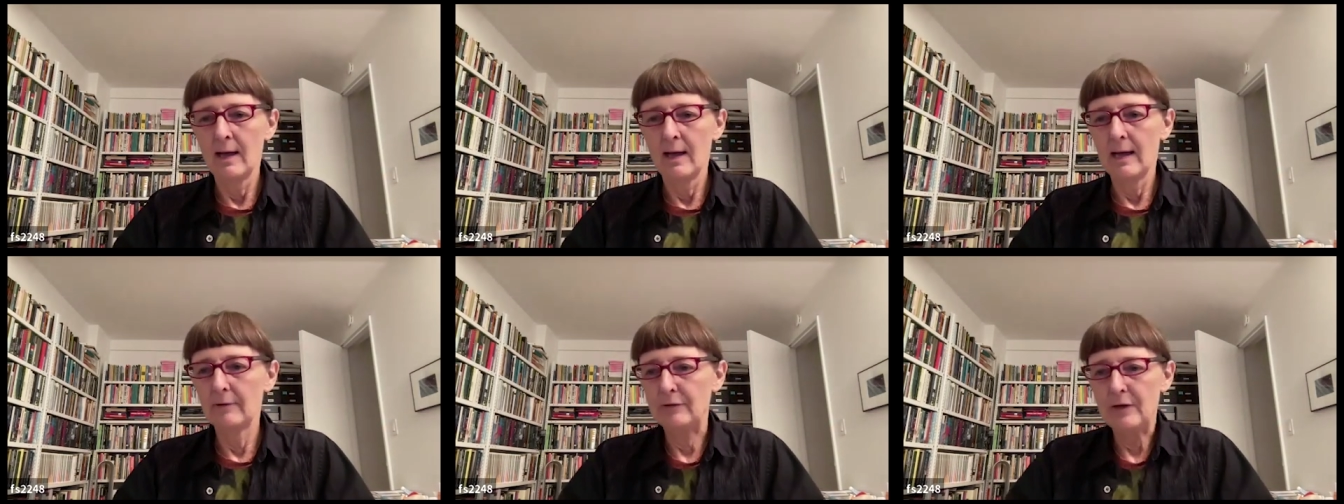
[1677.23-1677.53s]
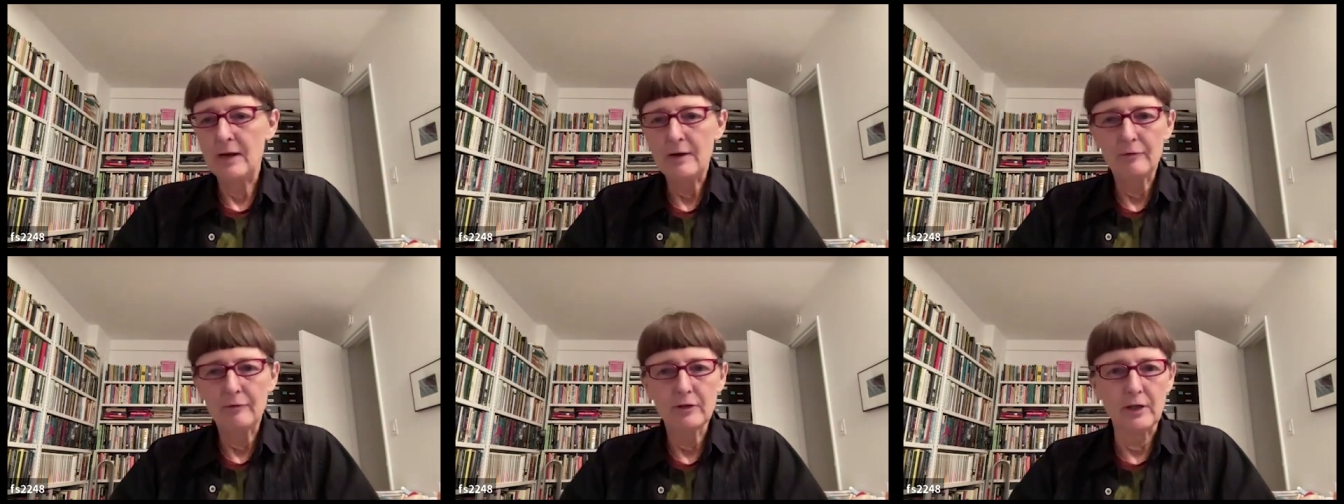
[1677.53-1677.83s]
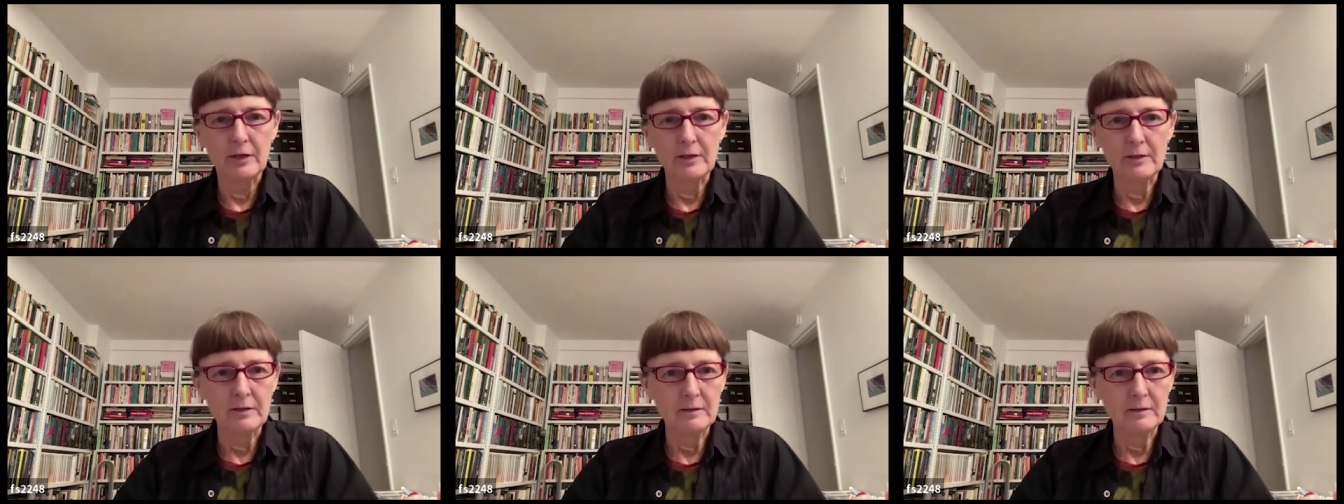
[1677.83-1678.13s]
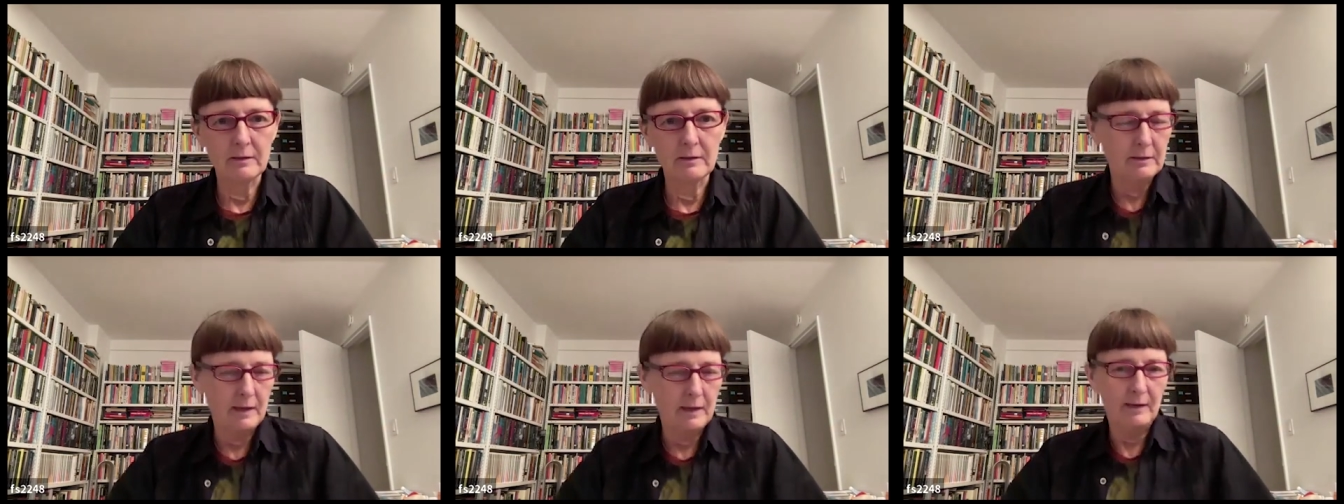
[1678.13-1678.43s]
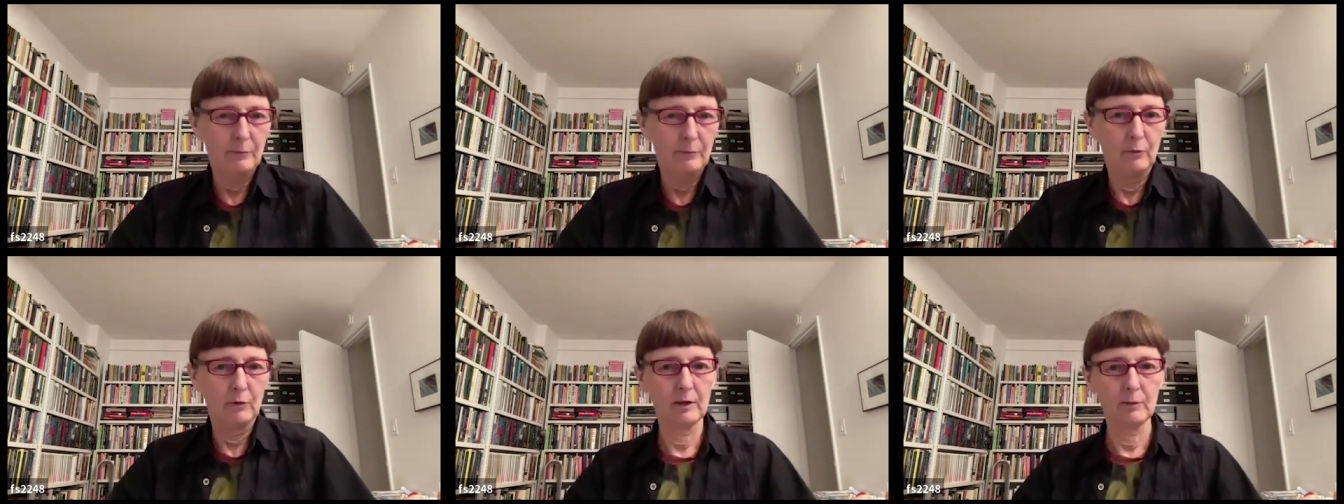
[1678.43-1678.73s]
have never done
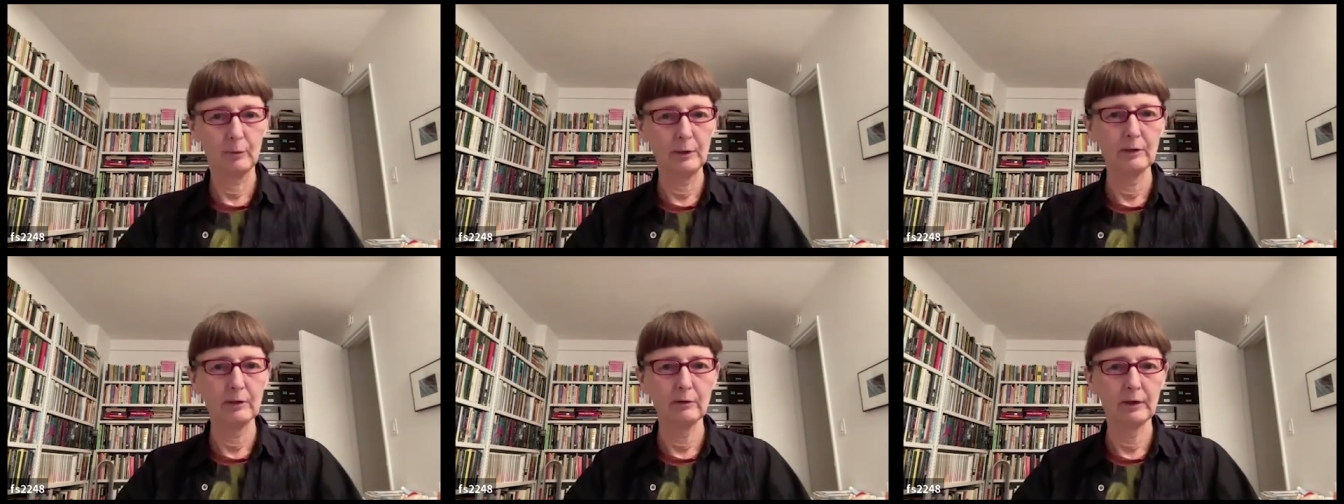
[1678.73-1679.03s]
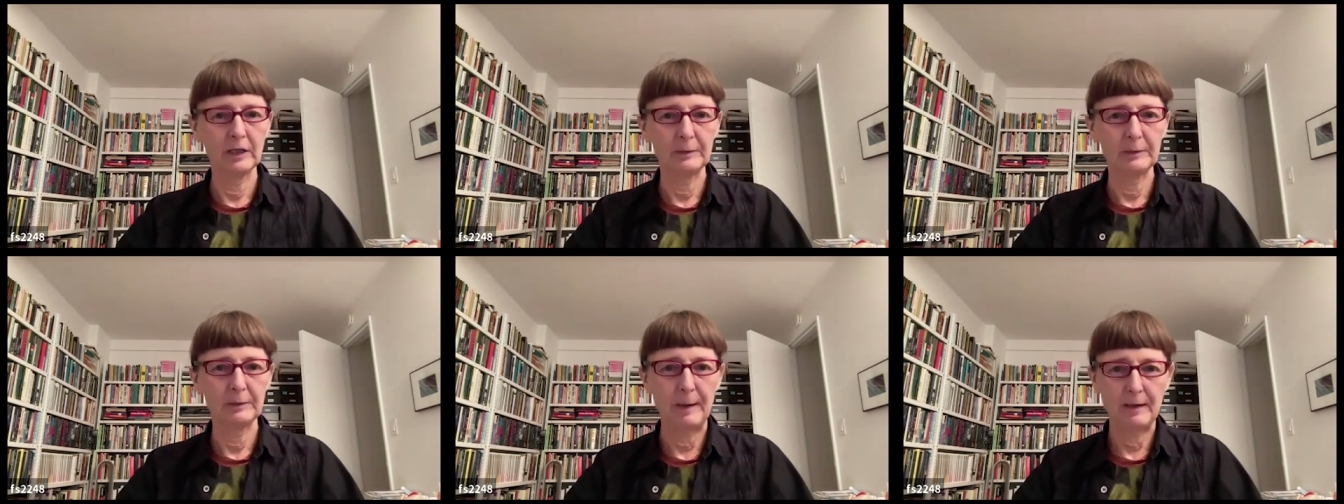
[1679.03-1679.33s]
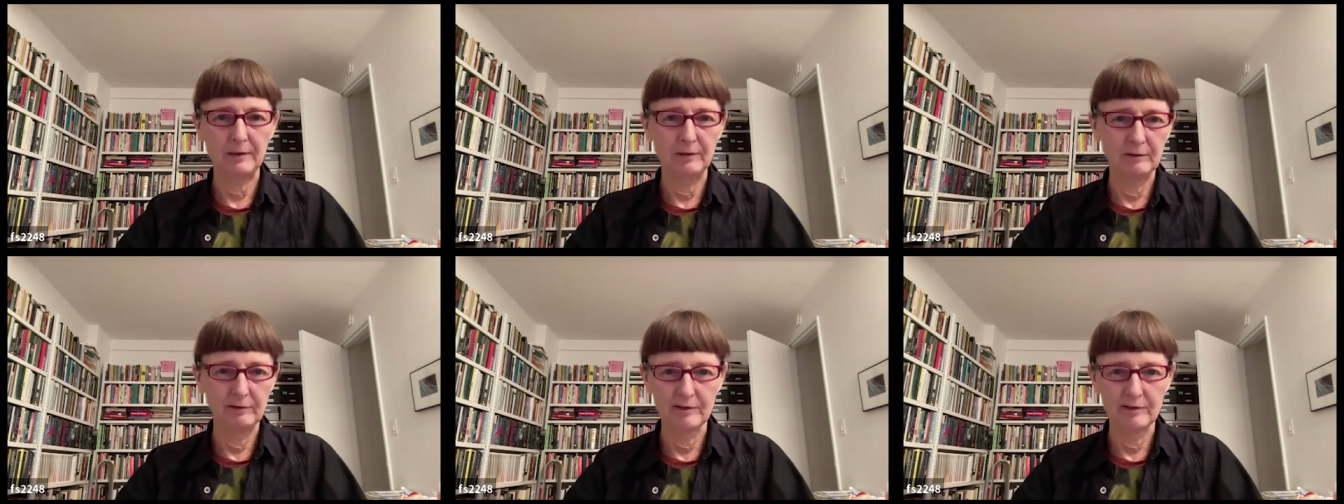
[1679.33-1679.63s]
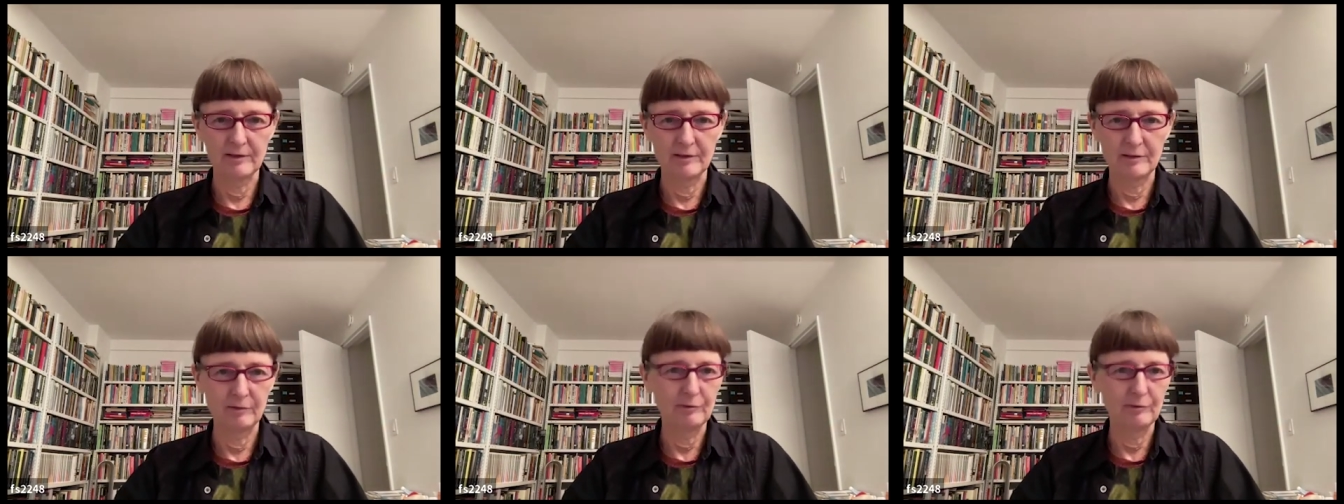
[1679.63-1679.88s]
design work. We don't expect you to